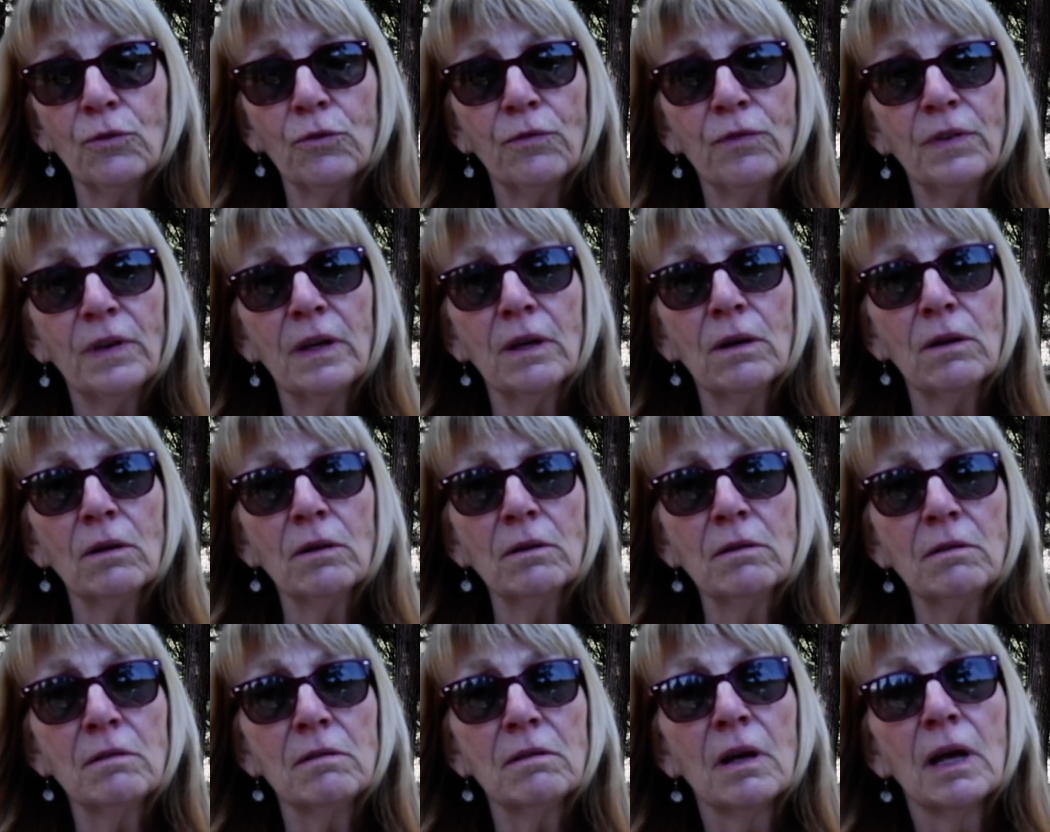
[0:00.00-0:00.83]

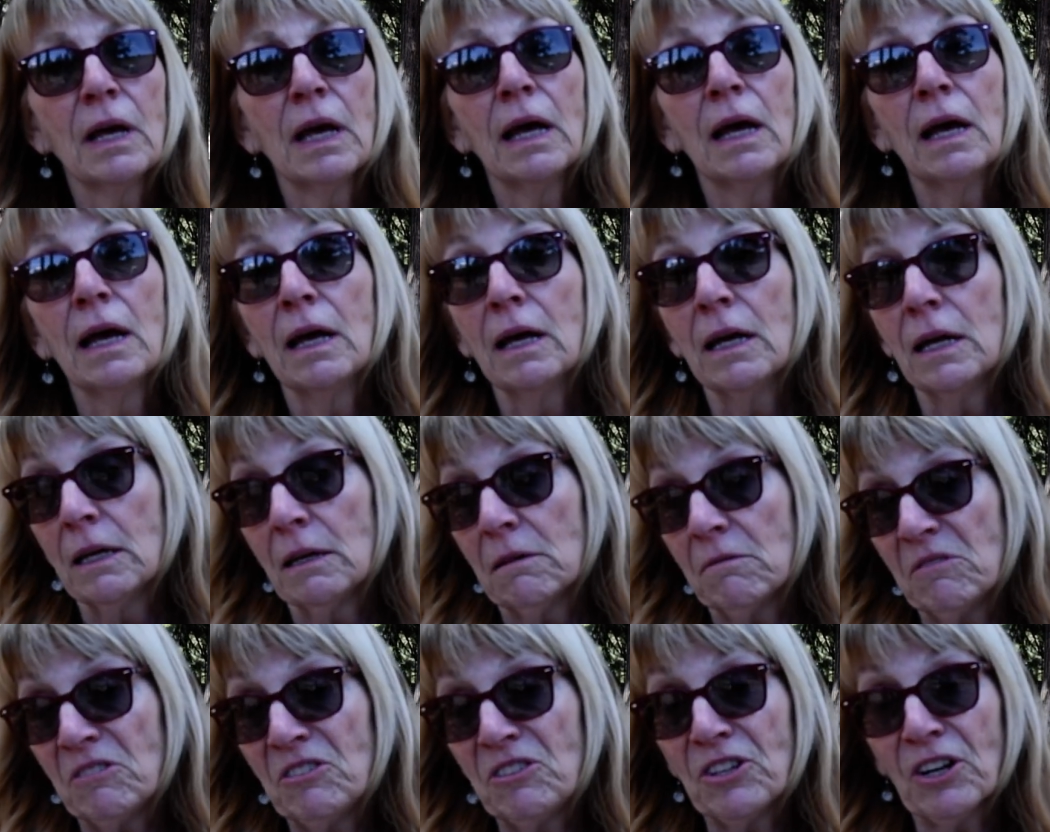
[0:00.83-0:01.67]
fields,
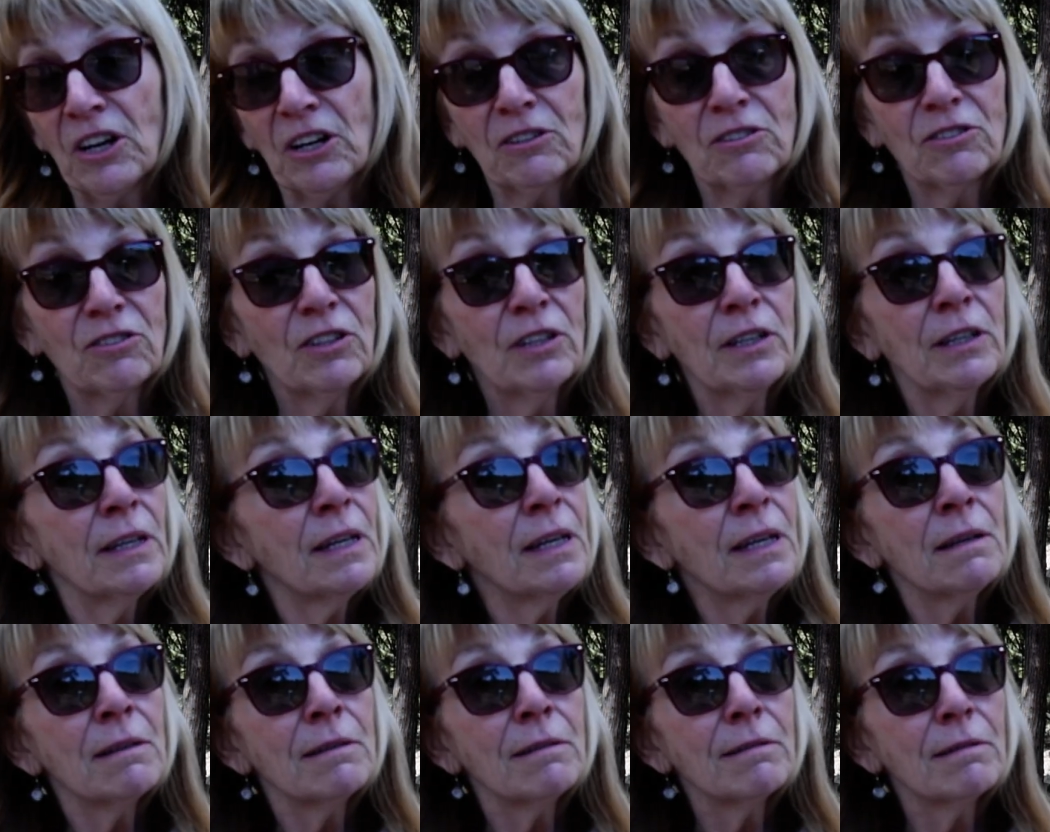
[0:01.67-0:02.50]
ducks and
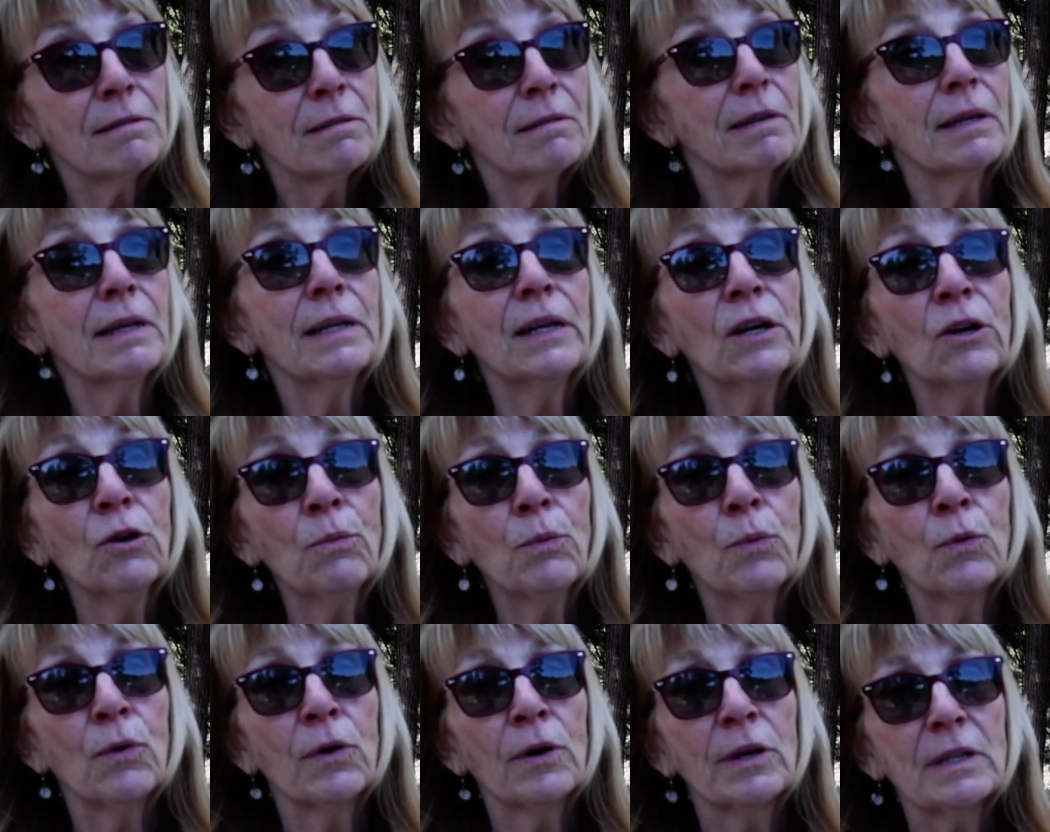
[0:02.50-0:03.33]
geese in
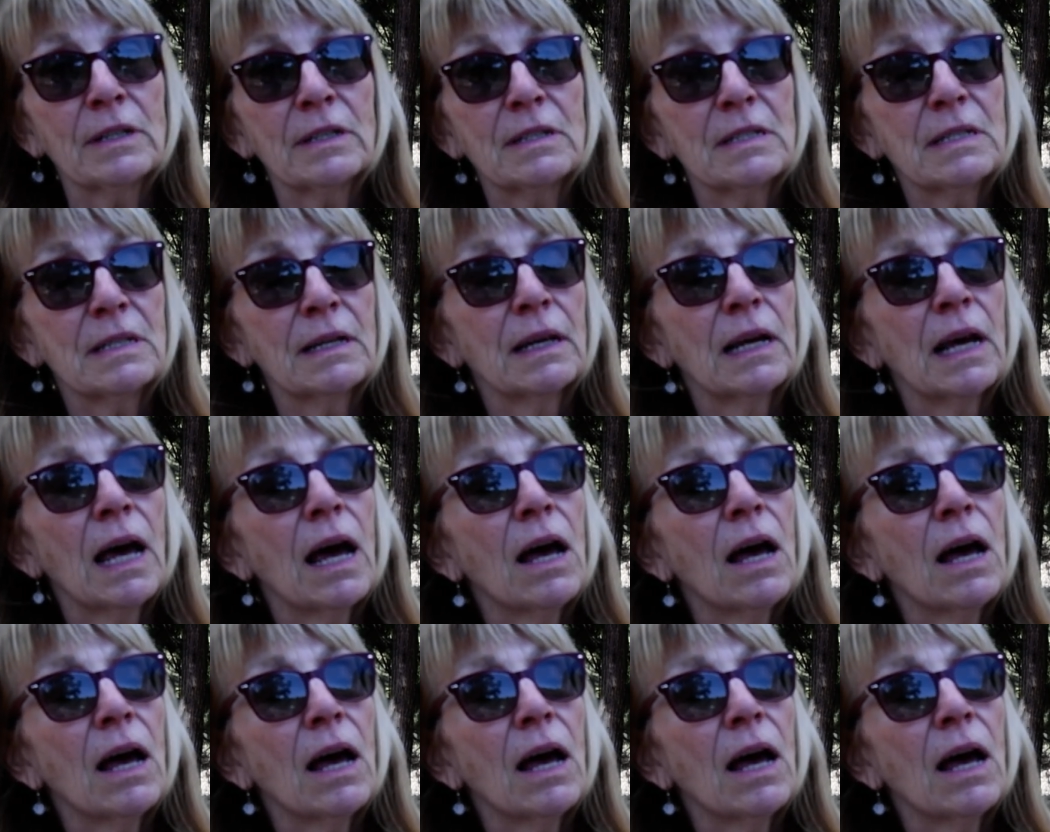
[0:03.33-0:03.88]
airports.